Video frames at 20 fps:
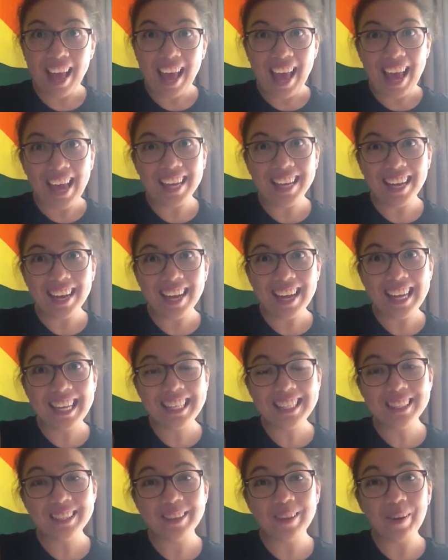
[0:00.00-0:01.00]
Hey
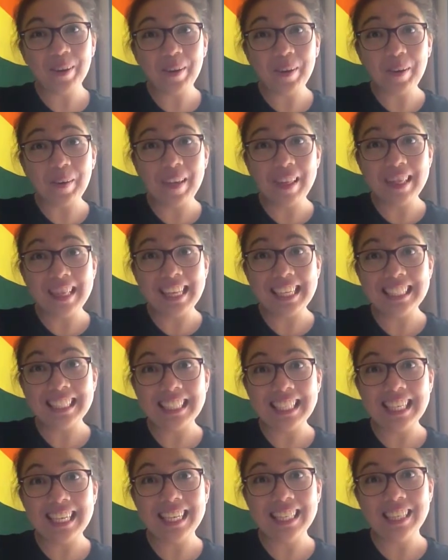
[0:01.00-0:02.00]
guys, so this
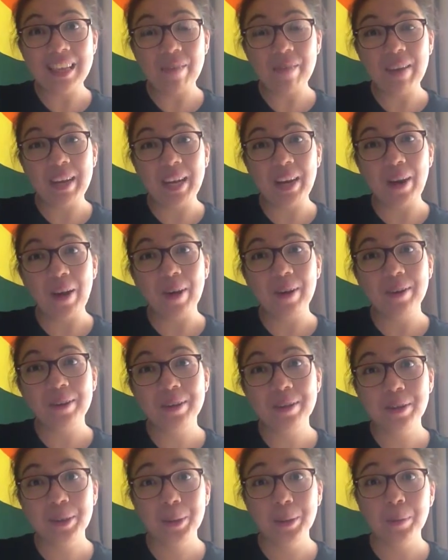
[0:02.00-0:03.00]
is a video
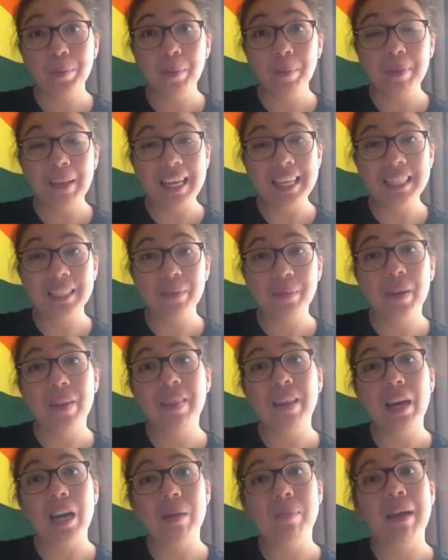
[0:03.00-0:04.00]
to replace the one
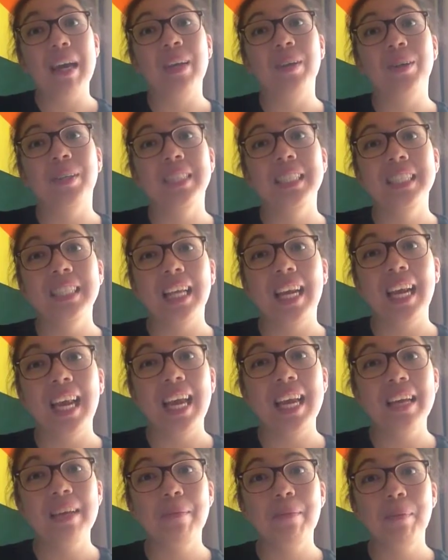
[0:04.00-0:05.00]
that I made on
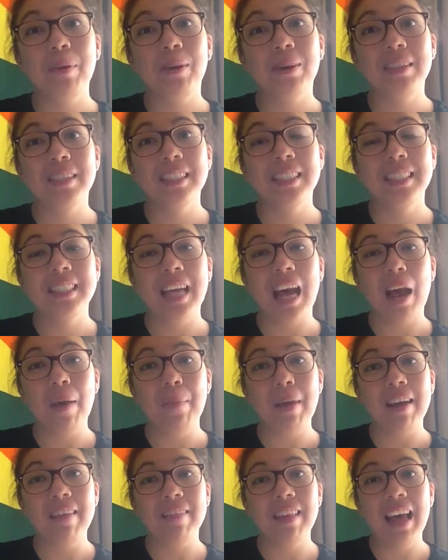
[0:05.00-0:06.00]
Sunday because I
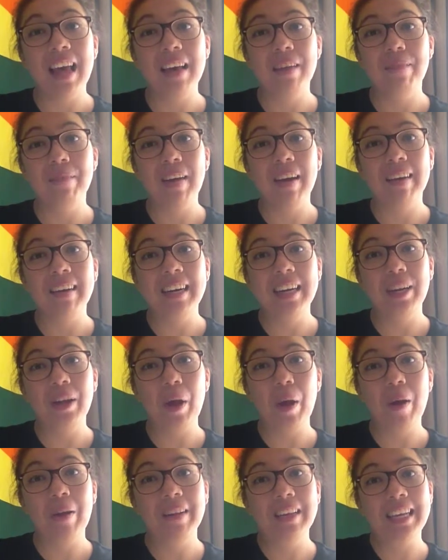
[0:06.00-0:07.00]
made that very
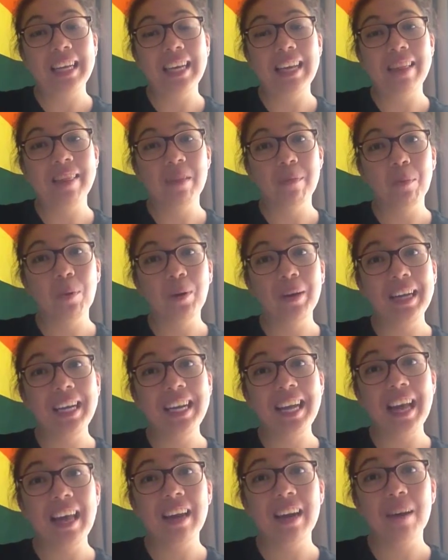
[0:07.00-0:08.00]
early in the morning
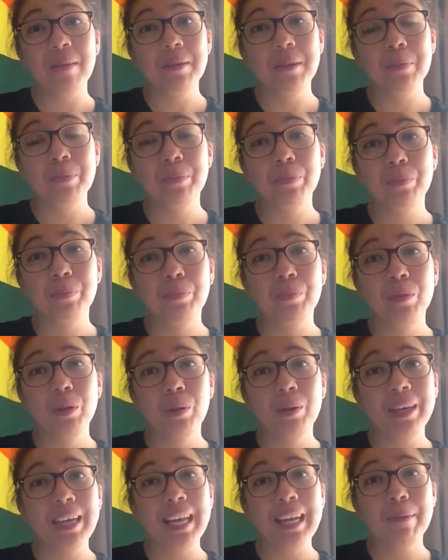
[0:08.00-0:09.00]
and I was
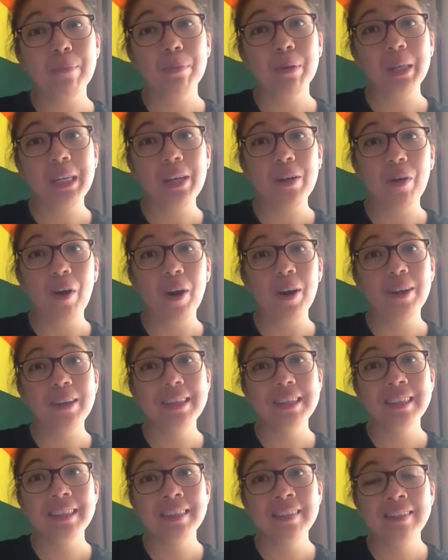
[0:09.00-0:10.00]
looking pretty
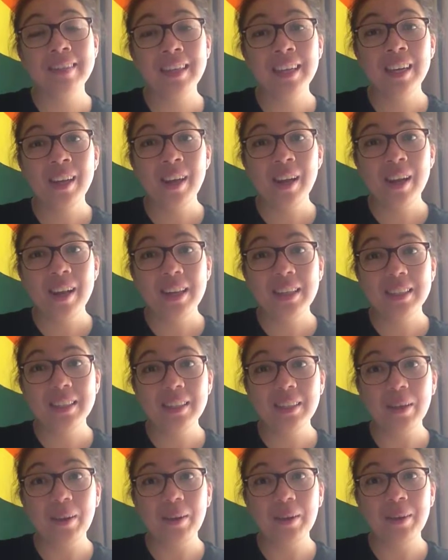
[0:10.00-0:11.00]
gross.
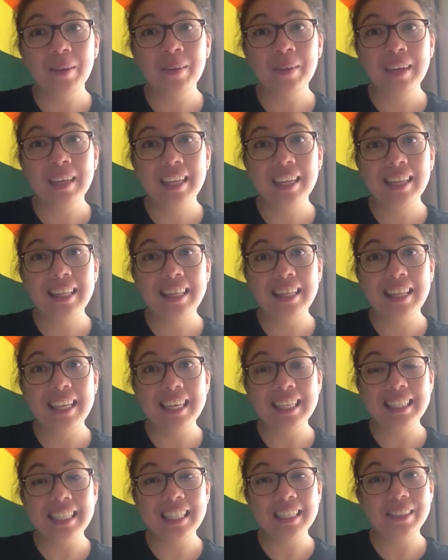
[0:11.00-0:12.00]
So
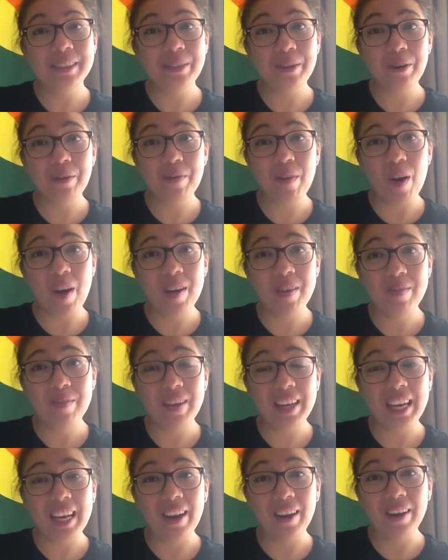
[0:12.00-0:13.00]
this is a new
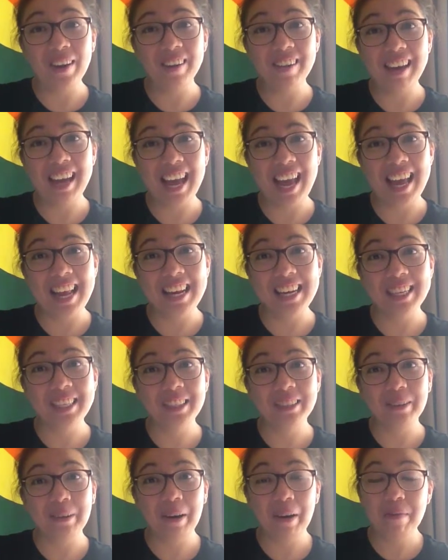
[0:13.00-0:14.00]
video and
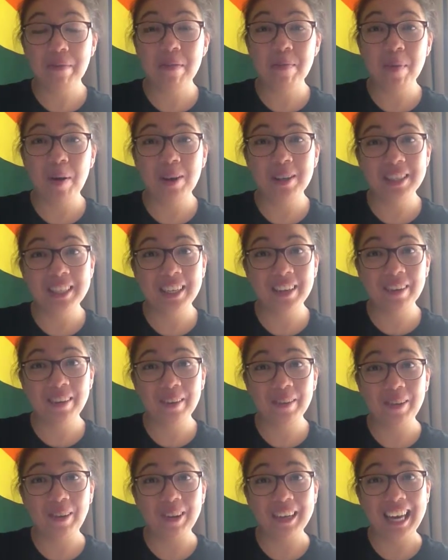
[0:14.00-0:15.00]
sorry for posting on
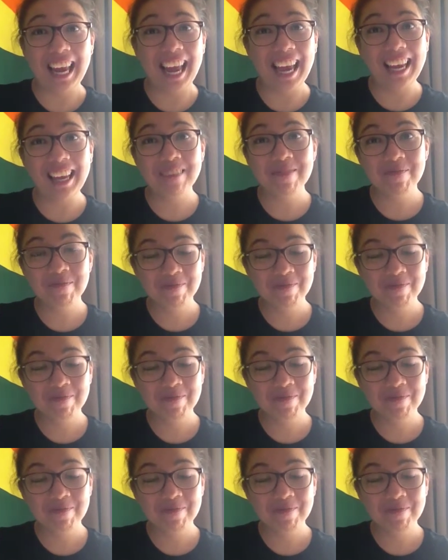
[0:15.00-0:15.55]
the wrong day.